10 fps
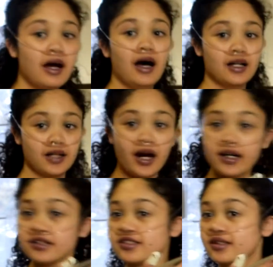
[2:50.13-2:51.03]
a
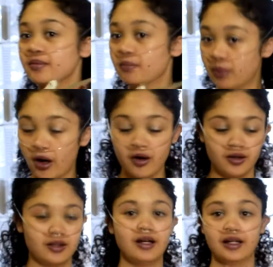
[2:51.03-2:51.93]
large
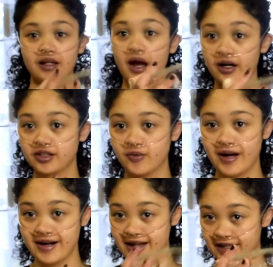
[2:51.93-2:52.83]
bowl, a large
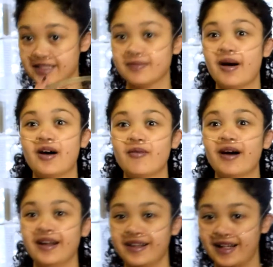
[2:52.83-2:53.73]
one, not a small
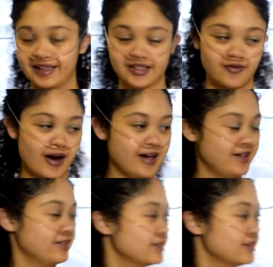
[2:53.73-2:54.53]
one. Get this right.